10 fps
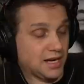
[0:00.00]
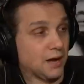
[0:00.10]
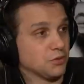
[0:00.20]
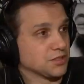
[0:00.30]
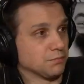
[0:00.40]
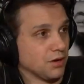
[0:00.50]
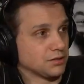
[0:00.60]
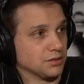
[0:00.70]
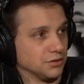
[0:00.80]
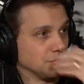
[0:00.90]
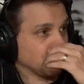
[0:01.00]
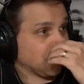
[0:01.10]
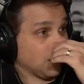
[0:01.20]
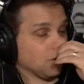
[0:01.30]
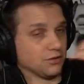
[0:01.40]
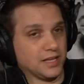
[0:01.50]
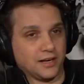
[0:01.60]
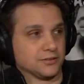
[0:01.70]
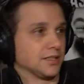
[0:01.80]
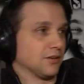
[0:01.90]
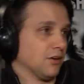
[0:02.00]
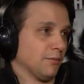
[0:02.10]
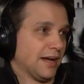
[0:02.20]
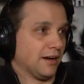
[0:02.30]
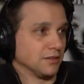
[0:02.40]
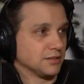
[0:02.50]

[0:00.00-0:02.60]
I wasn't brought to New York, and I heard that I was like, oh, I'm out.